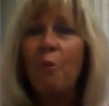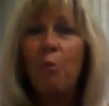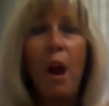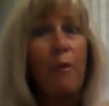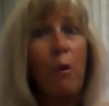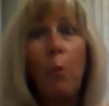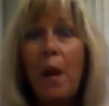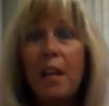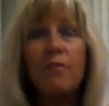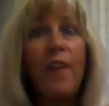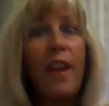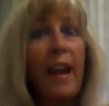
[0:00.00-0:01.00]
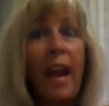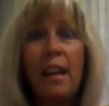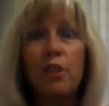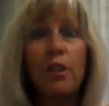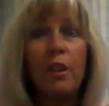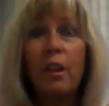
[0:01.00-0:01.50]
We have a week's
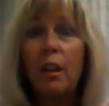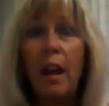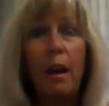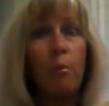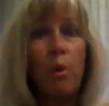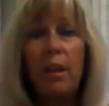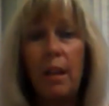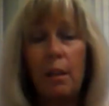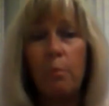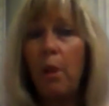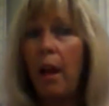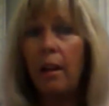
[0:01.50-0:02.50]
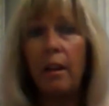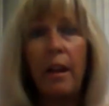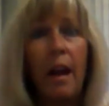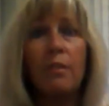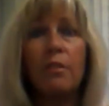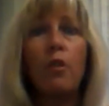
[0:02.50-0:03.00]
vacation and we need to plan it
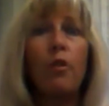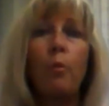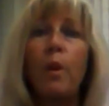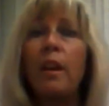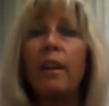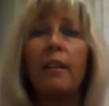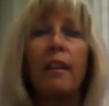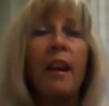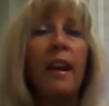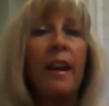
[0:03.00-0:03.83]
out so that we can